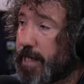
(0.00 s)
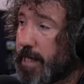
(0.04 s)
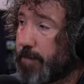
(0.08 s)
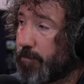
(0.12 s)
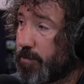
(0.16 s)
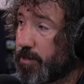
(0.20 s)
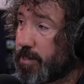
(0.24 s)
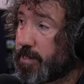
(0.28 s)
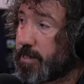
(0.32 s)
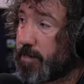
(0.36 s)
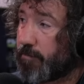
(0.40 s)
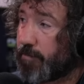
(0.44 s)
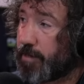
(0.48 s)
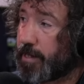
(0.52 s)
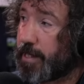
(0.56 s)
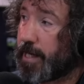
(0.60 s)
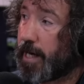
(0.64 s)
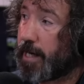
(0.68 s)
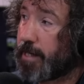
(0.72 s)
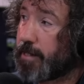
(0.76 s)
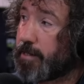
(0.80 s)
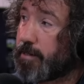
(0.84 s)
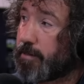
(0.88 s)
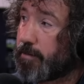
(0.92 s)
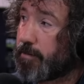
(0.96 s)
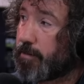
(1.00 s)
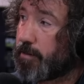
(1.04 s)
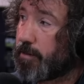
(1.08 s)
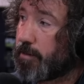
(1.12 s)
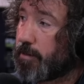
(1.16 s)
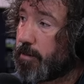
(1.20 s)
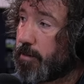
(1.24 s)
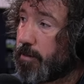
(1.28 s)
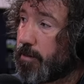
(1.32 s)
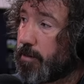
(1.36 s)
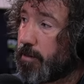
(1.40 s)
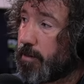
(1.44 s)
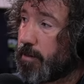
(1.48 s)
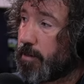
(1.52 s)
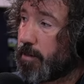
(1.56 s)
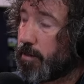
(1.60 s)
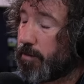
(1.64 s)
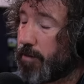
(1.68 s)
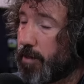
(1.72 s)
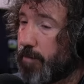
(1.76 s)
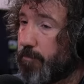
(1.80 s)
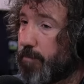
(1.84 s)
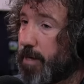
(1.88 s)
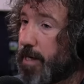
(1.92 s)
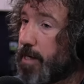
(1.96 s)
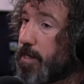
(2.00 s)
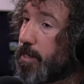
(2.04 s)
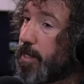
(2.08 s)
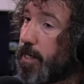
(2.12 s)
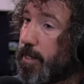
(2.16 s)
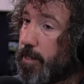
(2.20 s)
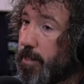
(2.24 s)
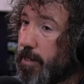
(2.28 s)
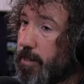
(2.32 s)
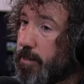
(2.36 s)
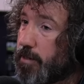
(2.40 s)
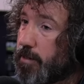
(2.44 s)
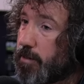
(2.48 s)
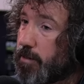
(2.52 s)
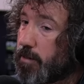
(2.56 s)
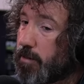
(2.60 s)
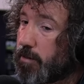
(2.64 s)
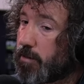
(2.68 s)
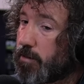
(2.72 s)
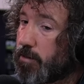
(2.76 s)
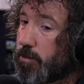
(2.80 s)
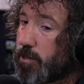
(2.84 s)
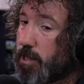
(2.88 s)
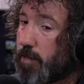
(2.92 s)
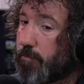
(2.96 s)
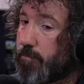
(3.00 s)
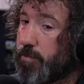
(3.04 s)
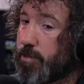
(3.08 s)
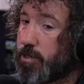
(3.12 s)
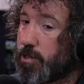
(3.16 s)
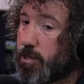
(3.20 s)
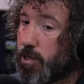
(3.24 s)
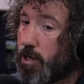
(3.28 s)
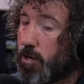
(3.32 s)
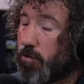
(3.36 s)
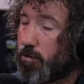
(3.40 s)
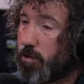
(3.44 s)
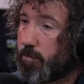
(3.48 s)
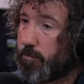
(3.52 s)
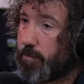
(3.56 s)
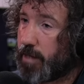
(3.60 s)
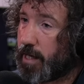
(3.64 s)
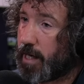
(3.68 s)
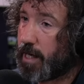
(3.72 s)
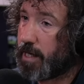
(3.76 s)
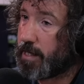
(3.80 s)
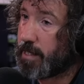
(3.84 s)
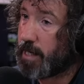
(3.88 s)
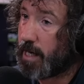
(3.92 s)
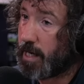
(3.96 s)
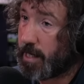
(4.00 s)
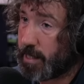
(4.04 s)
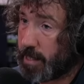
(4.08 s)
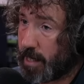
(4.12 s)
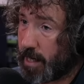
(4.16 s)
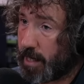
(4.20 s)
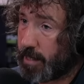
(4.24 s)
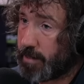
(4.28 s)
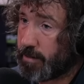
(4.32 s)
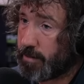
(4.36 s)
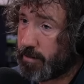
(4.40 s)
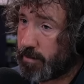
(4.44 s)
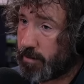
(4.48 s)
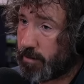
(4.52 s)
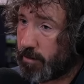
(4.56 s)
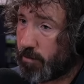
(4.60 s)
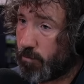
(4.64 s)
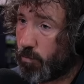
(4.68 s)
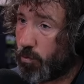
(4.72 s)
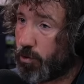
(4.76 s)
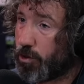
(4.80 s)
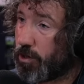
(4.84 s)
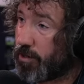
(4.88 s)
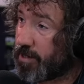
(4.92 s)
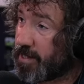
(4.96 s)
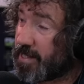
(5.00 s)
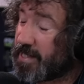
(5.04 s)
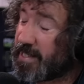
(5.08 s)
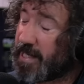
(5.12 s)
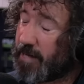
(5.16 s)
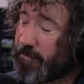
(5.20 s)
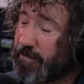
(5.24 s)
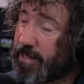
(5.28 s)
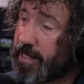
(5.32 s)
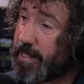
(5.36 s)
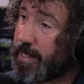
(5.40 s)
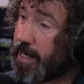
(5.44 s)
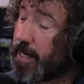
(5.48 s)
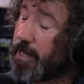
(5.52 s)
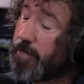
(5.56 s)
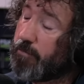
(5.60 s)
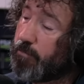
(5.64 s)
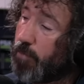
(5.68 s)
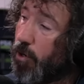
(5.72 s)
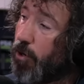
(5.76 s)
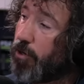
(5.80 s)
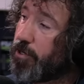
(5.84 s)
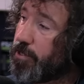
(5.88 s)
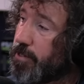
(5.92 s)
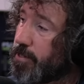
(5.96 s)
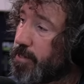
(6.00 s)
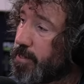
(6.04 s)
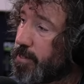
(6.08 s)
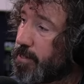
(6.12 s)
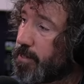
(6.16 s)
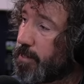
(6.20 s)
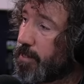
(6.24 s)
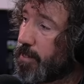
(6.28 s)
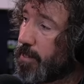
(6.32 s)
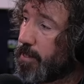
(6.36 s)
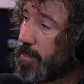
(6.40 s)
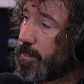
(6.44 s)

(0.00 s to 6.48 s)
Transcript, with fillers: time on 78. Then Man United, Champions of Europe, 1999, won it on 79 points.